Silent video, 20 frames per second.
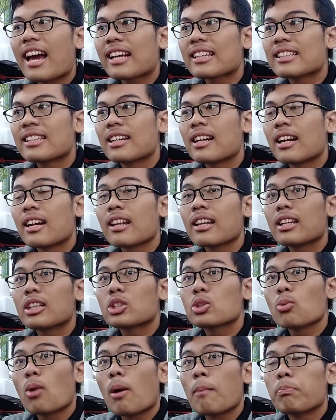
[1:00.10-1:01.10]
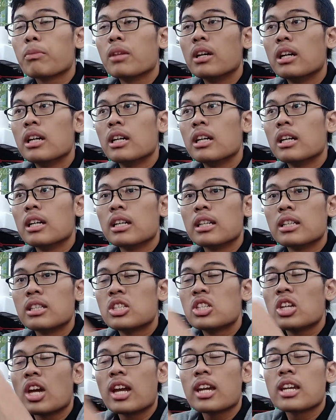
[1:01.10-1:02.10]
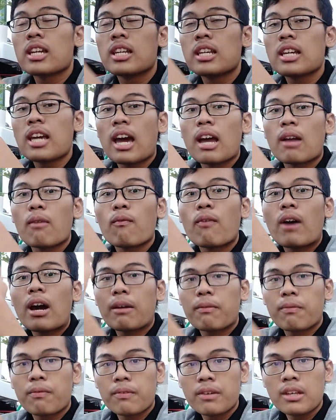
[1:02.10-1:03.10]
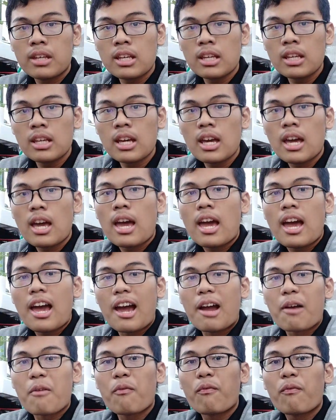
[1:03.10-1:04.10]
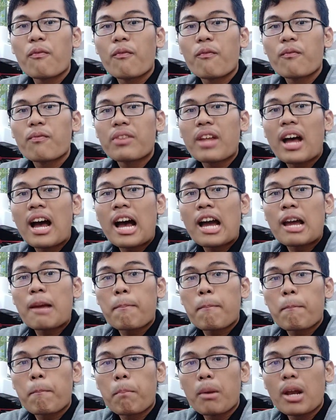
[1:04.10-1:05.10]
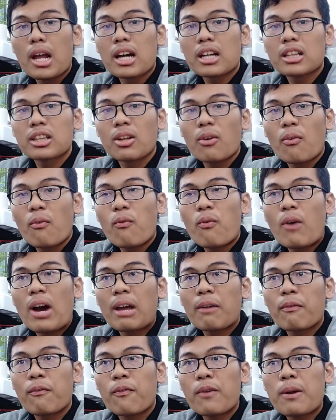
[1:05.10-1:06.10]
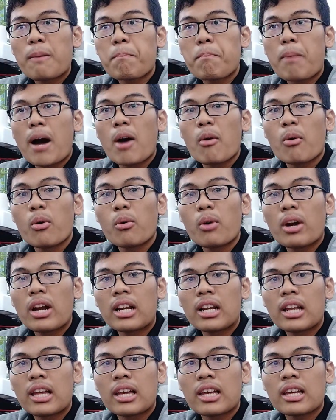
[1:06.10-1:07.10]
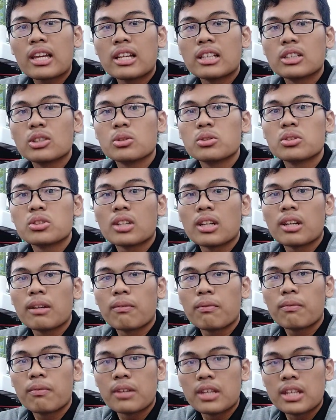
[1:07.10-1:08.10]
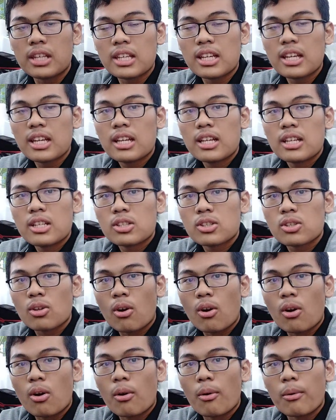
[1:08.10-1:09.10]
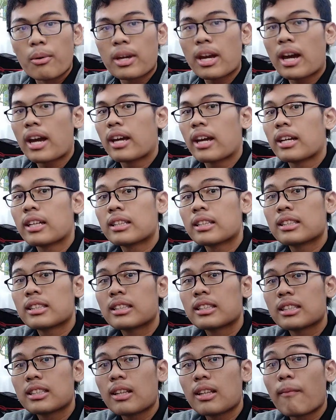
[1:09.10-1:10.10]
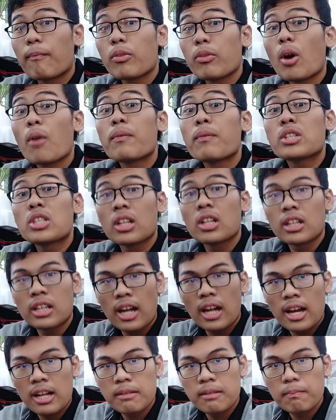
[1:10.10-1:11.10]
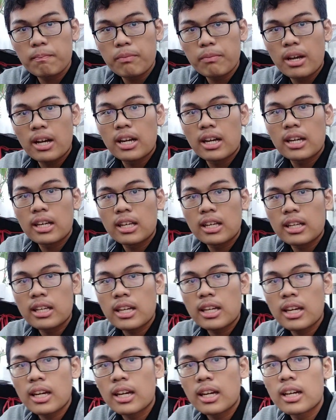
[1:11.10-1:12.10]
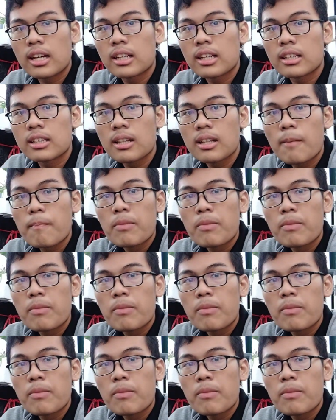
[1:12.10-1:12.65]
accidentally swapped the GND and 5V, and I plugged 5V power railing into 3V. So yeah, it officially dead. I can't